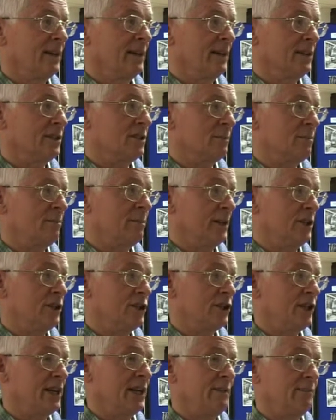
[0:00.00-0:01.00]
it's a big
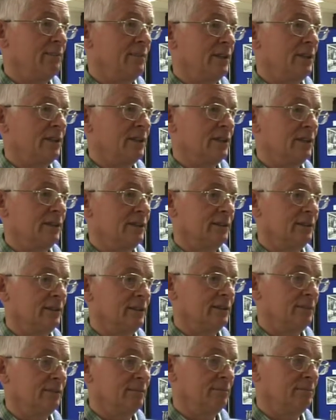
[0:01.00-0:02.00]
shame that,
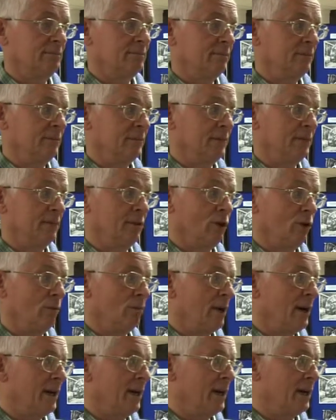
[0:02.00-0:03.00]
you know, coal
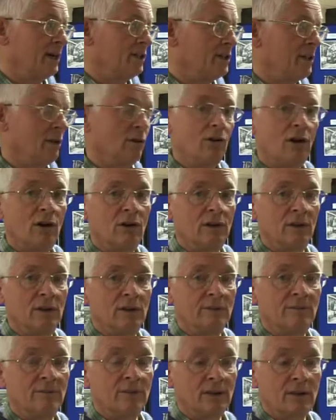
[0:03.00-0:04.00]
mining is no longer
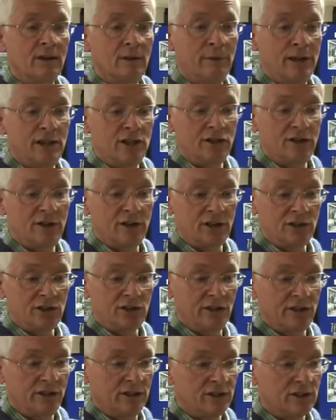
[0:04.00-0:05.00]
a major
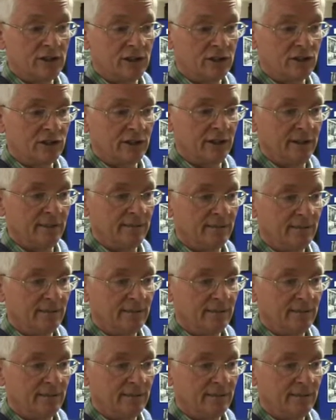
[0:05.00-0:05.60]
industry in this country.